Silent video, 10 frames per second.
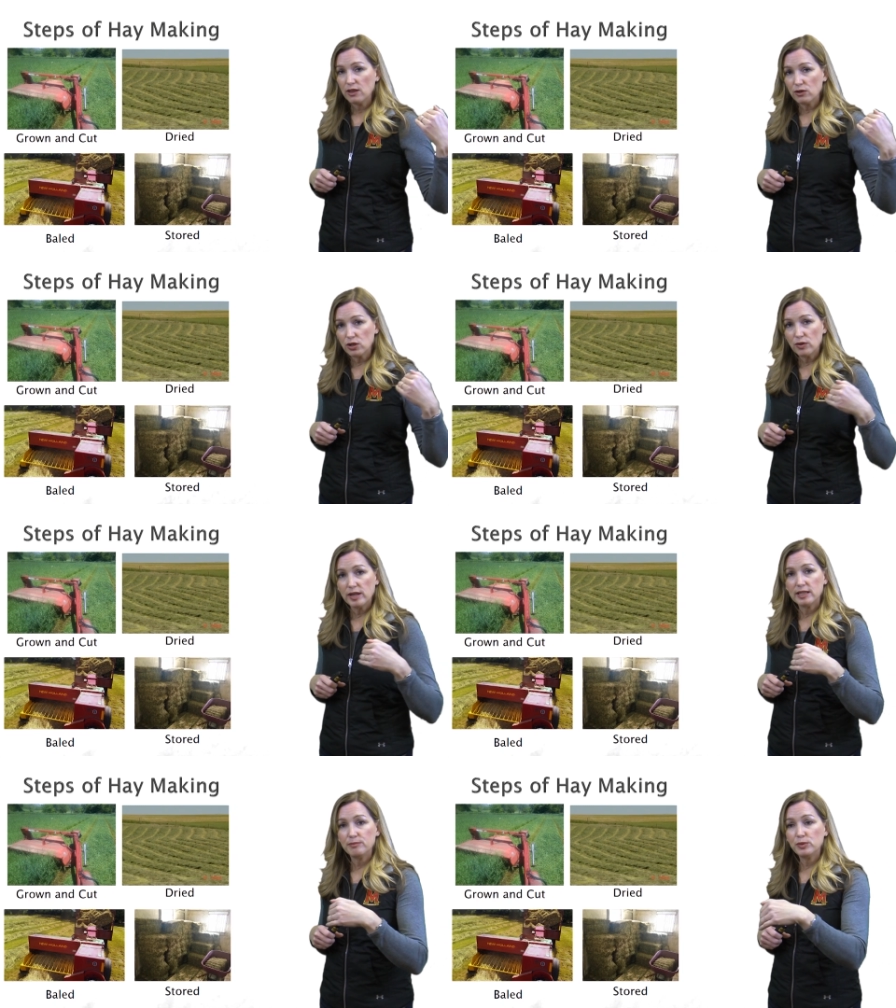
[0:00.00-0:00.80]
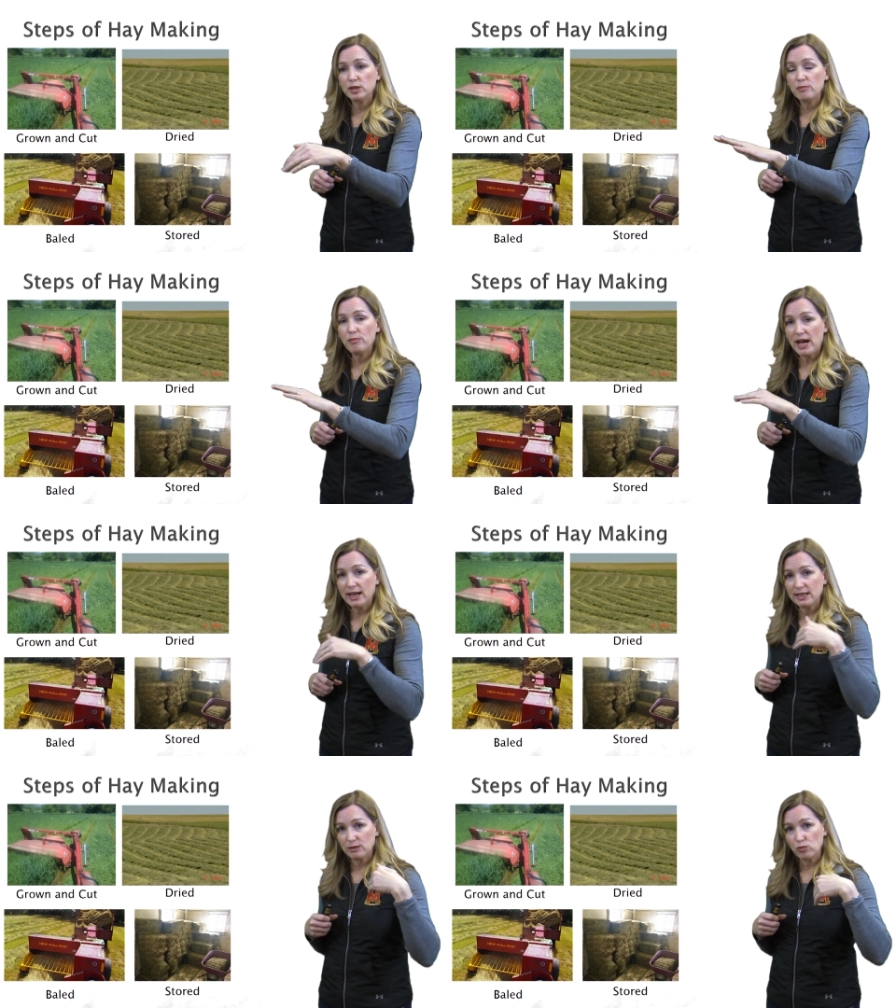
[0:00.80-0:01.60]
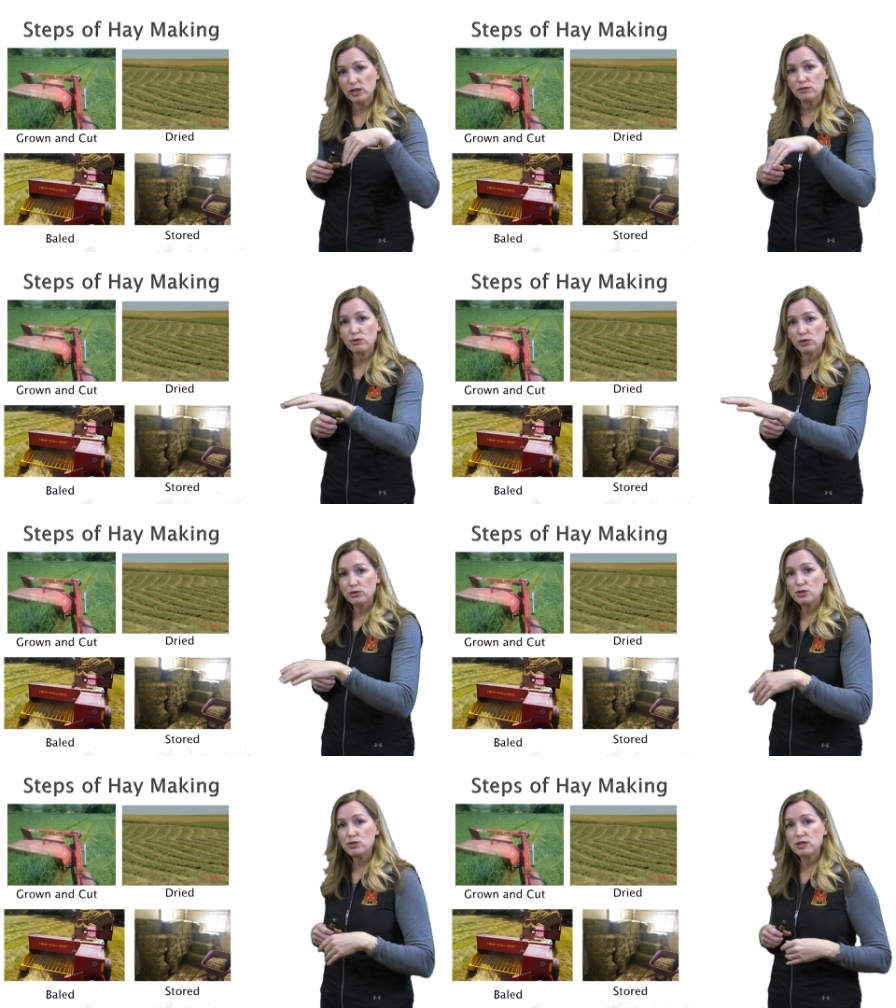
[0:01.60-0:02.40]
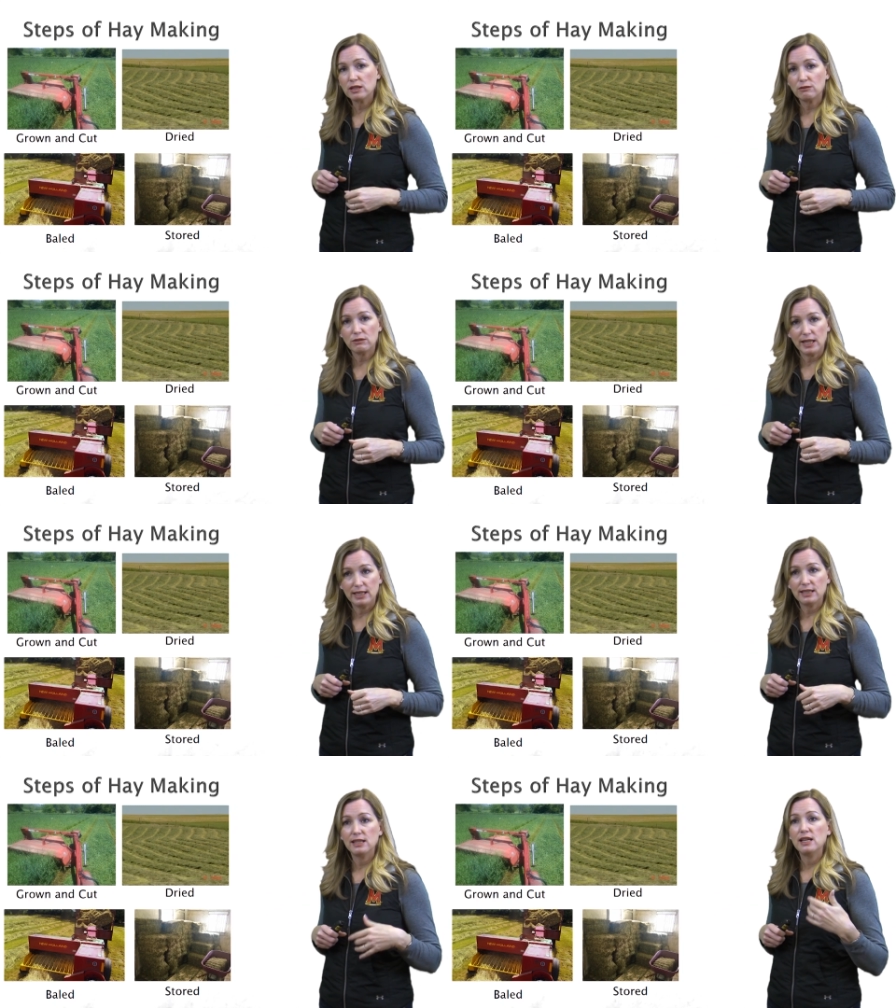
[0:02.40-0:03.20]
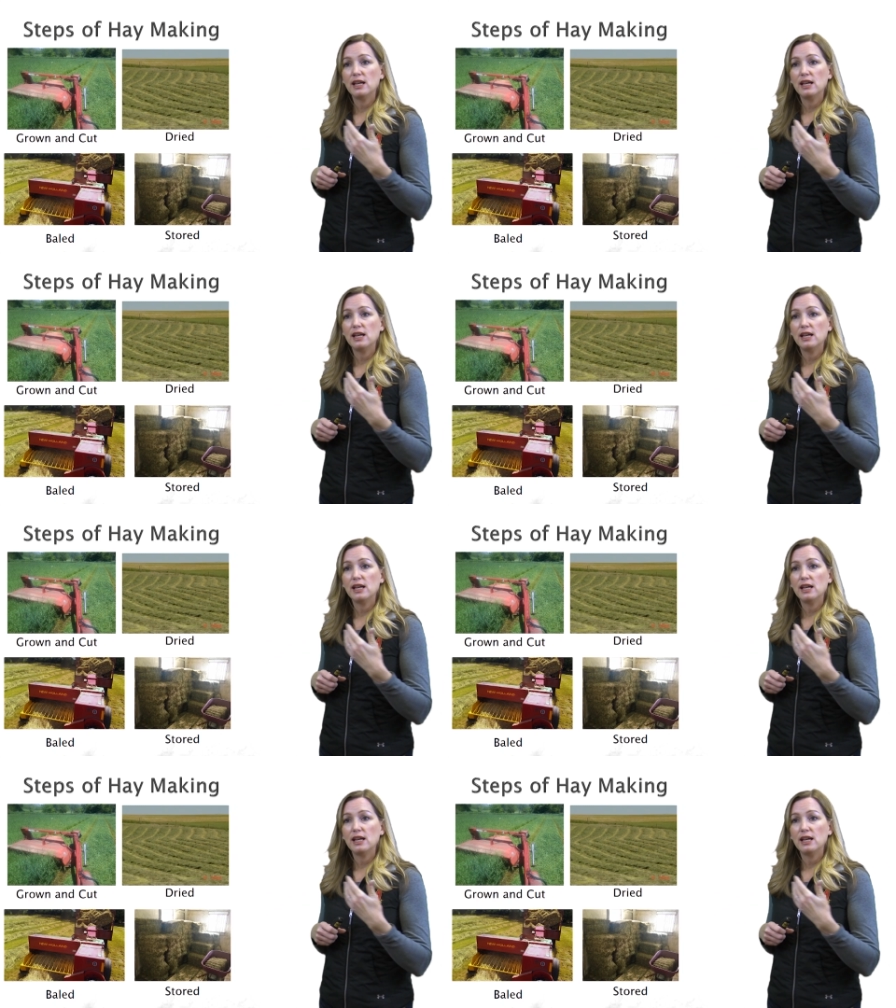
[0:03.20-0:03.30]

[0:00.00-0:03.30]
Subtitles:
They'll go ahead and put it back in windrows using a rake